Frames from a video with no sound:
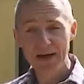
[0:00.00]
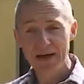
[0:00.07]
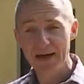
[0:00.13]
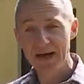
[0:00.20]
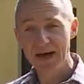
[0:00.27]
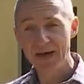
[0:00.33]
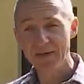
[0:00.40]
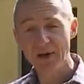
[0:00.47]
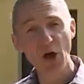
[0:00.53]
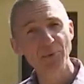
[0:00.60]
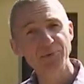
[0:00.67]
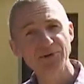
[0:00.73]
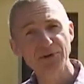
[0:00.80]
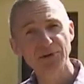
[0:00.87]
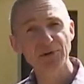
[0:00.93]
Uh, the
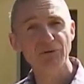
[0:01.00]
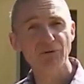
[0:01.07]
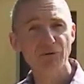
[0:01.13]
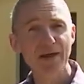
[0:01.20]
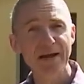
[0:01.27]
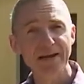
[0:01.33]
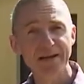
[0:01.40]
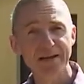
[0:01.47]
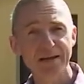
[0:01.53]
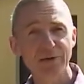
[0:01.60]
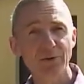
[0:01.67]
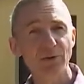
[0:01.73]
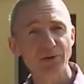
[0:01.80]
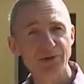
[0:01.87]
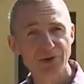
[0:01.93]
optional regular
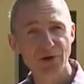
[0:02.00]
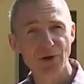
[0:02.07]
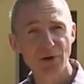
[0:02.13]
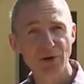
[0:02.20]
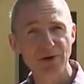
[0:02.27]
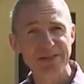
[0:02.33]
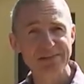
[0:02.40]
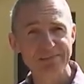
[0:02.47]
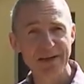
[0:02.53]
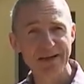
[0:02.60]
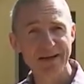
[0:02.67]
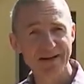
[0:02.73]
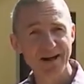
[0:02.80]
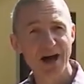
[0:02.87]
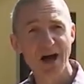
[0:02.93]
or touring
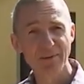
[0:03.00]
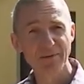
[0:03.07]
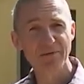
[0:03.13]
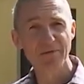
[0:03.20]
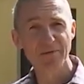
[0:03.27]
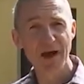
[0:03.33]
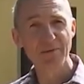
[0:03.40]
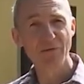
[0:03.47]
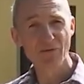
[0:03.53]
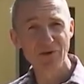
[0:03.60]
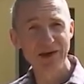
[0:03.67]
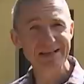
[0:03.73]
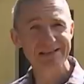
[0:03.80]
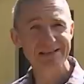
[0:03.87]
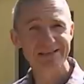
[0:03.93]
spec carbon fibre
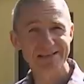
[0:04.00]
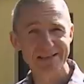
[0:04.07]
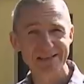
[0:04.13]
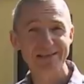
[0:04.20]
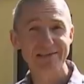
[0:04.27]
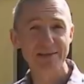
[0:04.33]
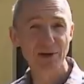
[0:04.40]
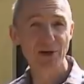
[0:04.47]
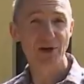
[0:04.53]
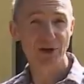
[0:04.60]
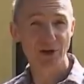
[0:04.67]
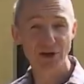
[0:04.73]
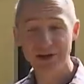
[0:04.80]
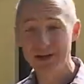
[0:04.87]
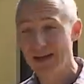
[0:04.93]
racing seats look
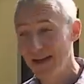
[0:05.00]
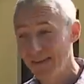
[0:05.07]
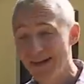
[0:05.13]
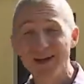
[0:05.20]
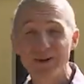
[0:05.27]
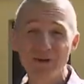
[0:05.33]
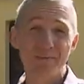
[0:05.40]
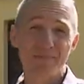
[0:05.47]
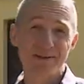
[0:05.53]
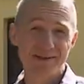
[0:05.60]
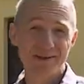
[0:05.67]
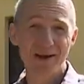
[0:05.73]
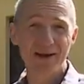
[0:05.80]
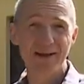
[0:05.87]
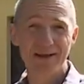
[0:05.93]
good and they grip you
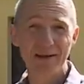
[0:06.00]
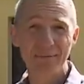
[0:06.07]
tightly,